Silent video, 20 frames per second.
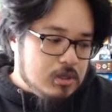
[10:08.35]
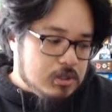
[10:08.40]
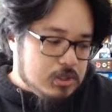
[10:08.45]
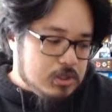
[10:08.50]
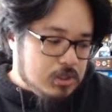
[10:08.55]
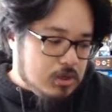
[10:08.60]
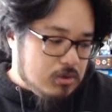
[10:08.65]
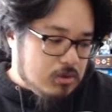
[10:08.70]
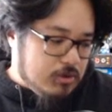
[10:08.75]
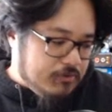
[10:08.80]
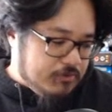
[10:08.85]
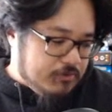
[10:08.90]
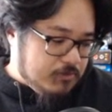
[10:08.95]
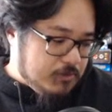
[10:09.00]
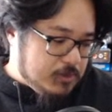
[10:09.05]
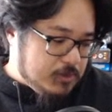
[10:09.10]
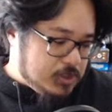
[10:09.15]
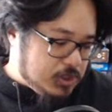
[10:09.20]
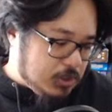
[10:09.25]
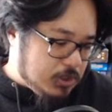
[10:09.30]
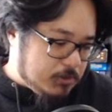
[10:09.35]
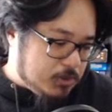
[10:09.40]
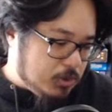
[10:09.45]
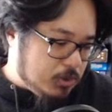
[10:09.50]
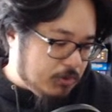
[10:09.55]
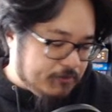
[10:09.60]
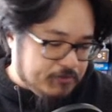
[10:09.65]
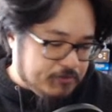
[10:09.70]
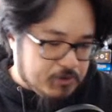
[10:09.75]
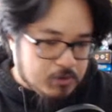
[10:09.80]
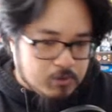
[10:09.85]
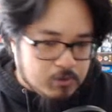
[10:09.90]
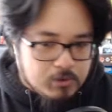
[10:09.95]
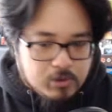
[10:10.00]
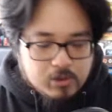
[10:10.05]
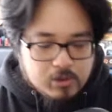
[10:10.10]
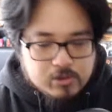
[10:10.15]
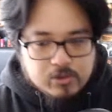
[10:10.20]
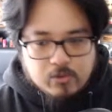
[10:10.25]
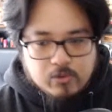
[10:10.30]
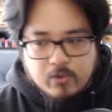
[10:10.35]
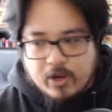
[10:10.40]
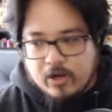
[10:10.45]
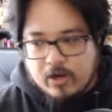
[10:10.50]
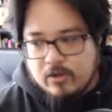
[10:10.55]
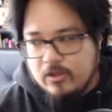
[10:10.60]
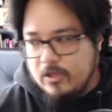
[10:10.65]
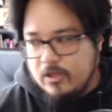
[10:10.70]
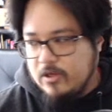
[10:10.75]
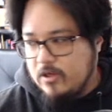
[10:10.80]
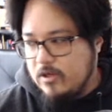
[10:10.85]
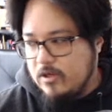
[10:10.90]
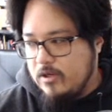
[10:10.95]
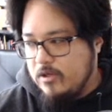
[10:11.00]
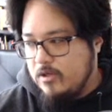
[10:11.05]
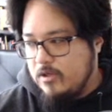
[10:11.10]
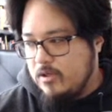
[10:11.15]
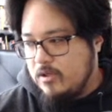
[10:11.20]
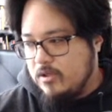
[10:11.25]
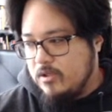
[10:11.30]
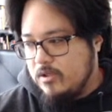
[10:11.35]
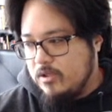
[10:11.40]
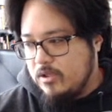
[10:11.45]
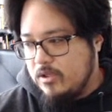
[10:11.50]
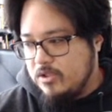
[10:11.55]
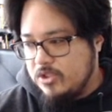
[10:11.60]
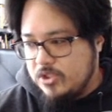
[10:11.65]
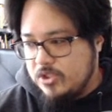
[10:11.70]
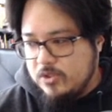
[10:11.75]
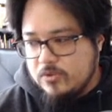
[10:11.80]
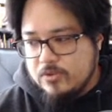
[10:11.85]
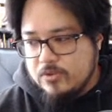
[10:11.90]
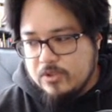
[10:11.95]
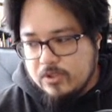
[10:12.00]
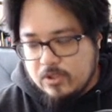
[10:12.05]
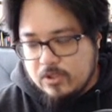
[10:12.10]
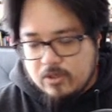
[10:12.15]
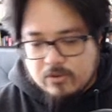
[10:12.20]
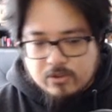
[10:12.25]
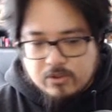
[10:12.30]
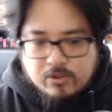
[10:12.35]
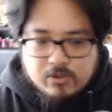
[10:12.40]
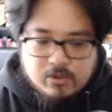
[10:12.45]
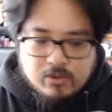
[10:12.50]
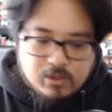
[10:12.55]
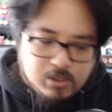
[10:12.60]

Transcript: if we show up to a funeral, you wear like a suit. You